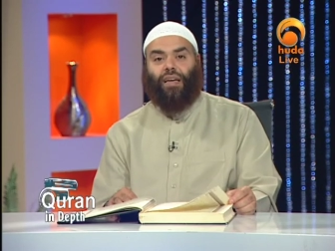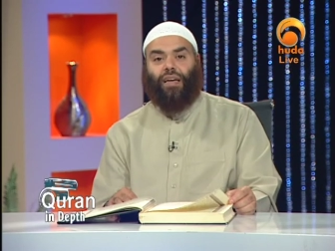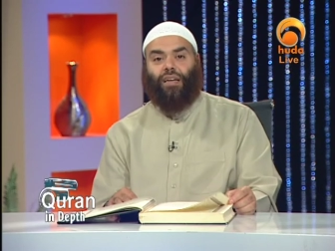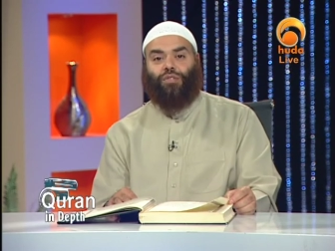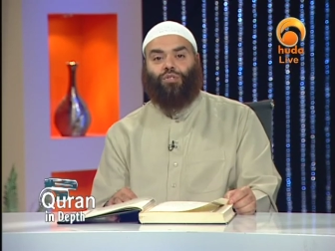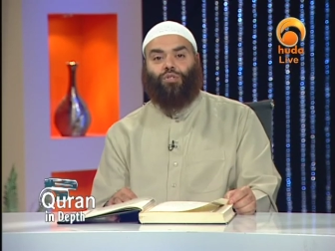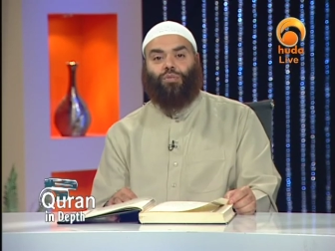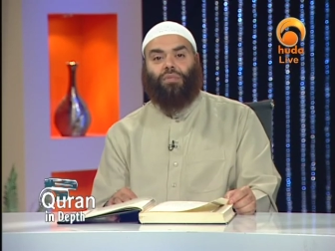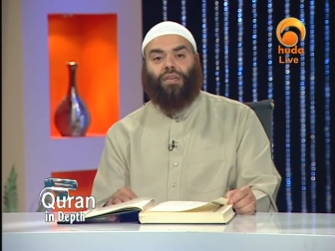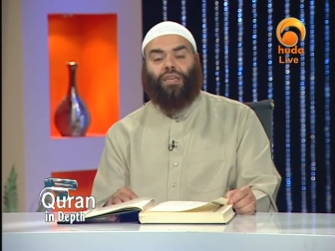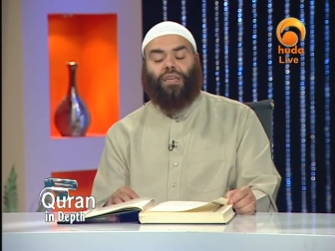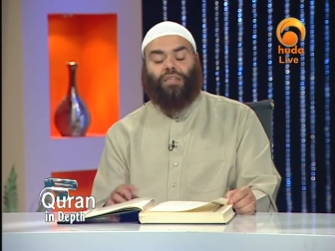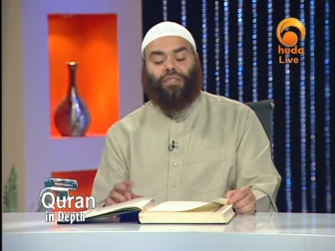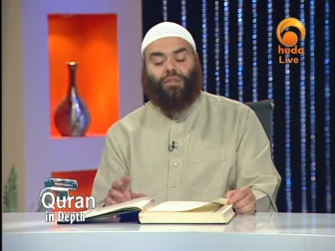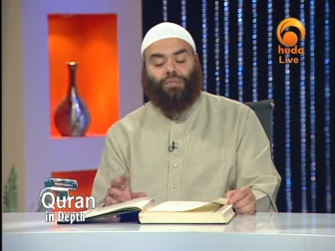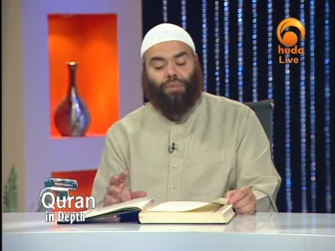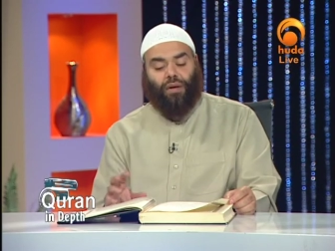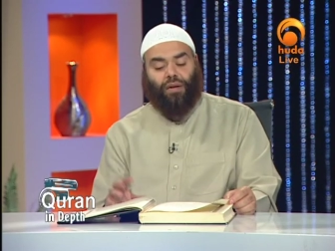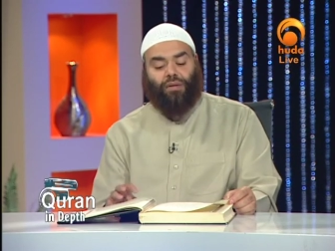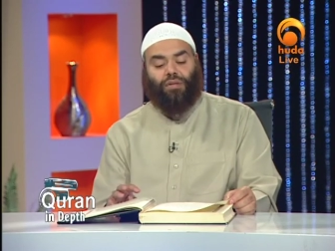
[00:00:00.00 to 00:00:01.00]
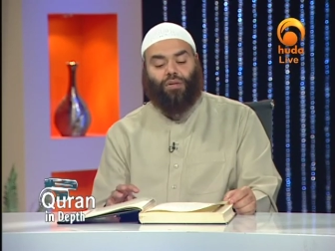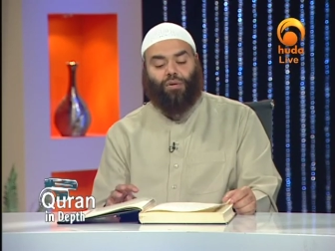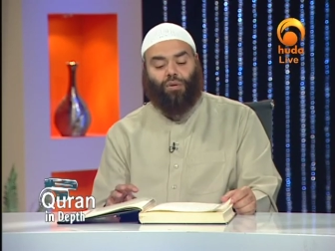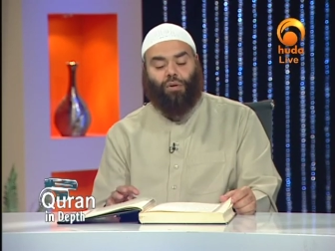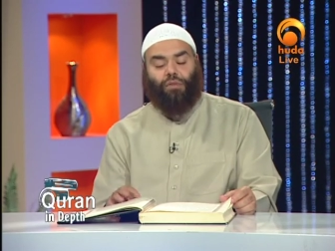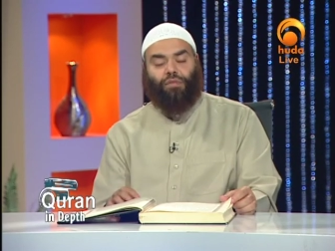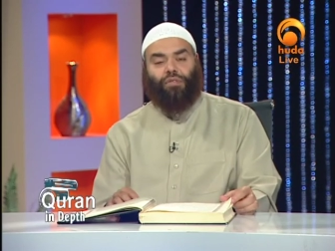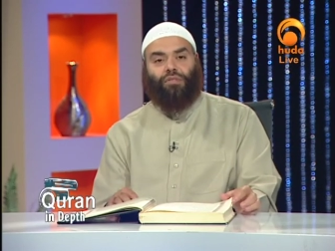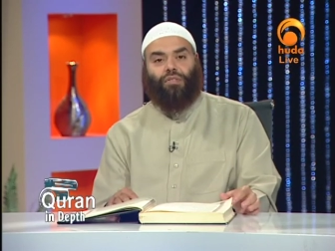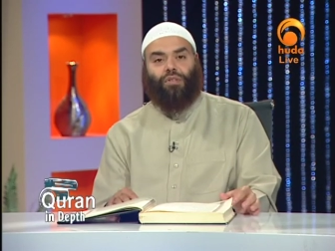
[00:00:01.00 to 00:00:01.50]
and to make us ponder
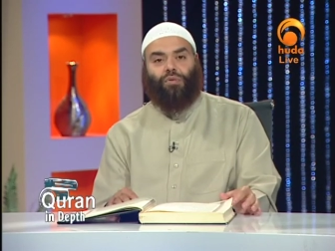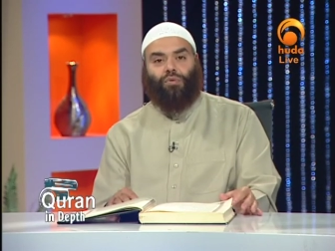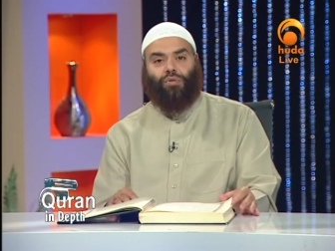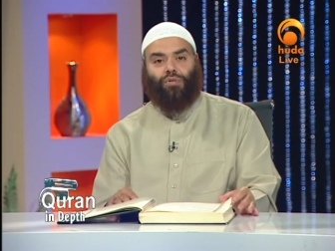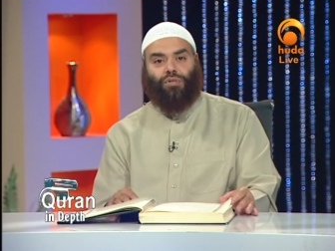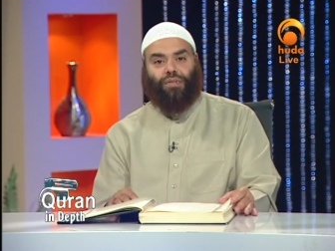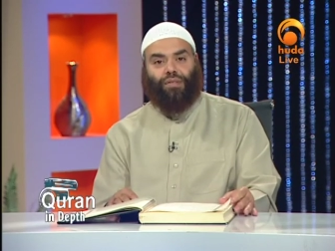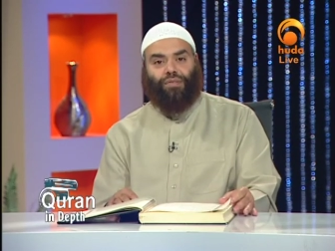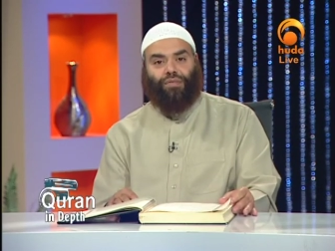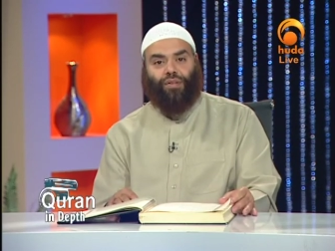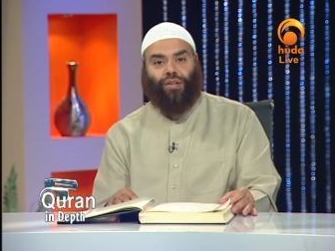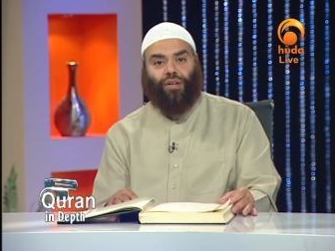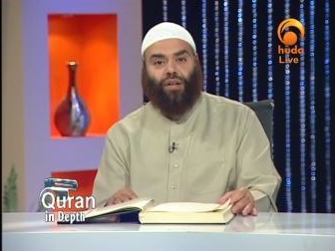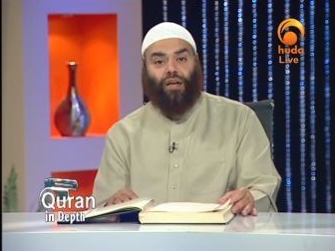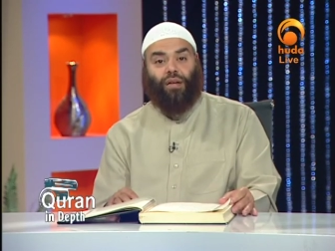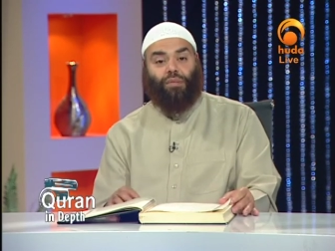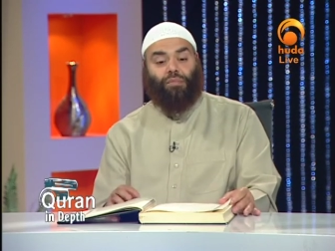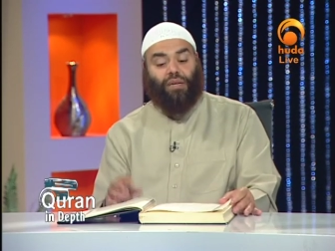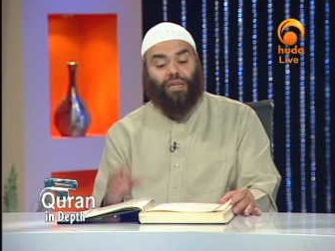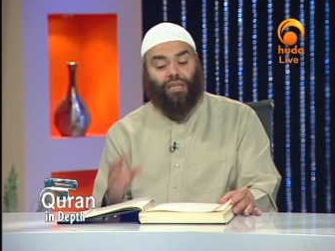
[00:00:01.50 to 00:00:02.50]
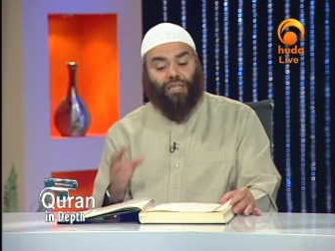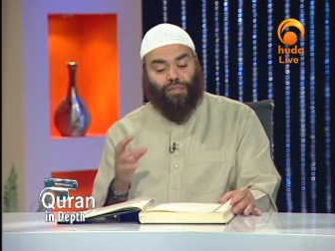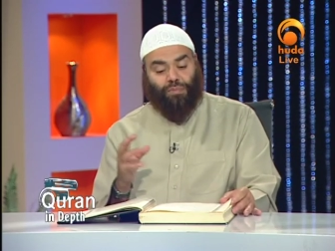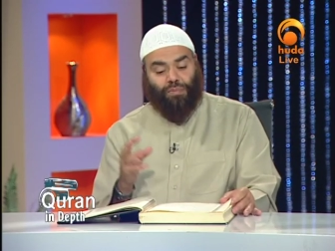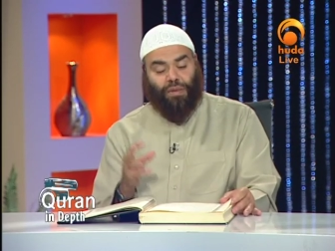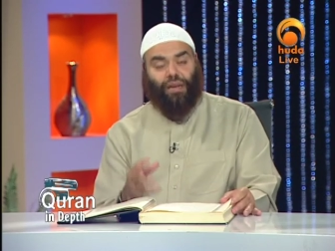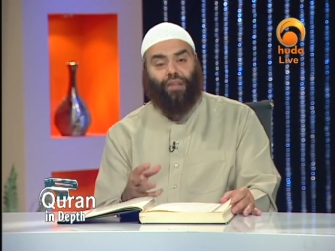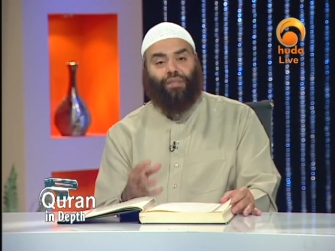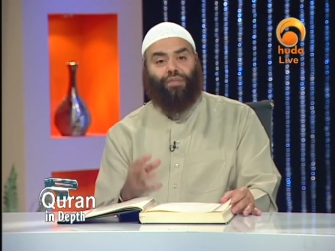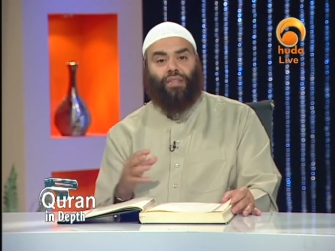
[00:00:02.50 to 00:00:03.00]
over the words of Allah and make us
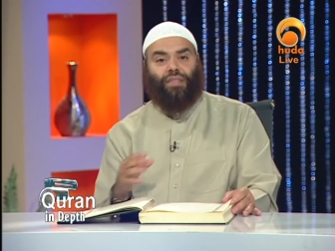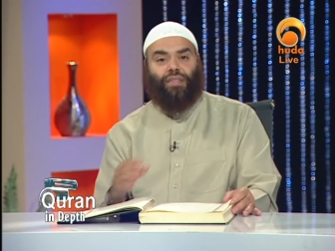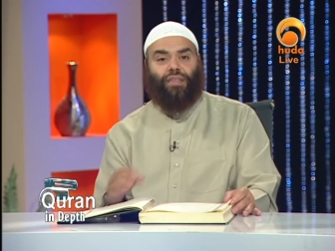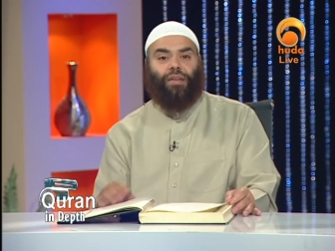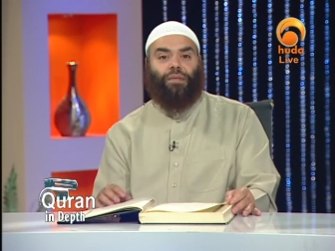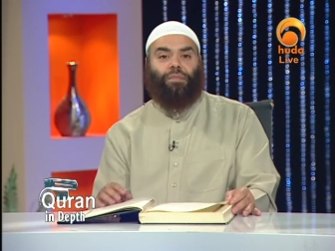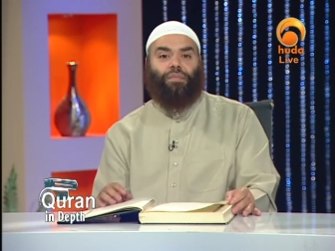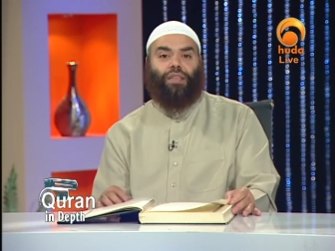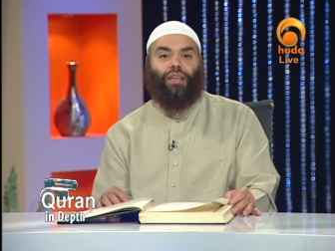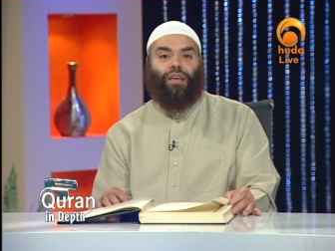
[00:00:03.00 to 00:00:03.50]
benefit